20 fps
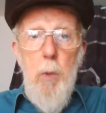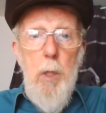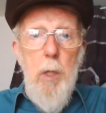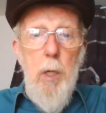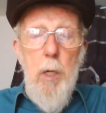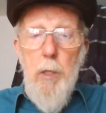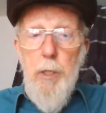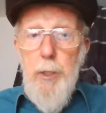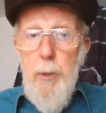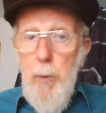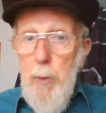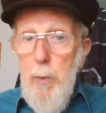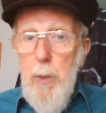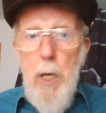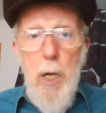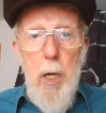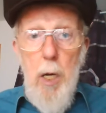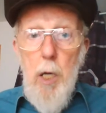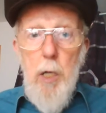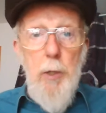Are you
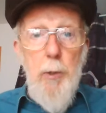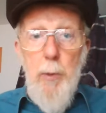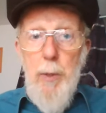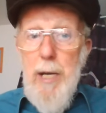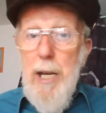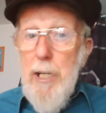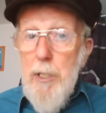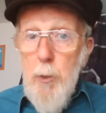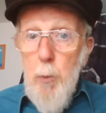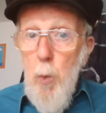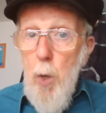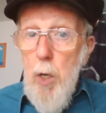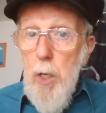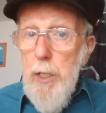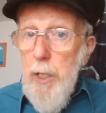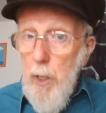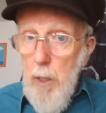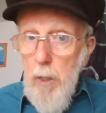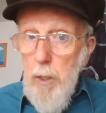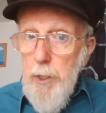an
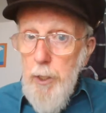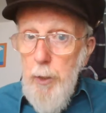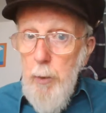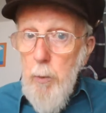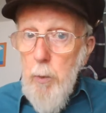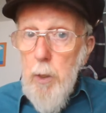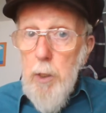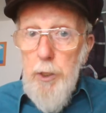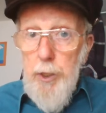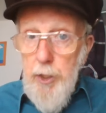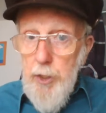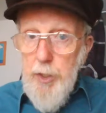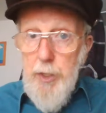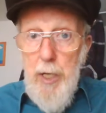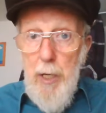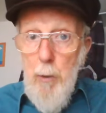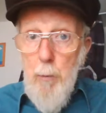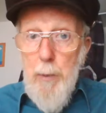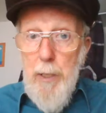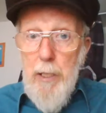XY? Are you? Just
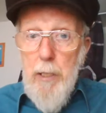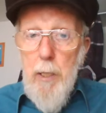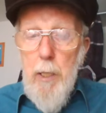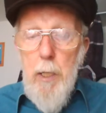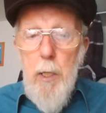tell me.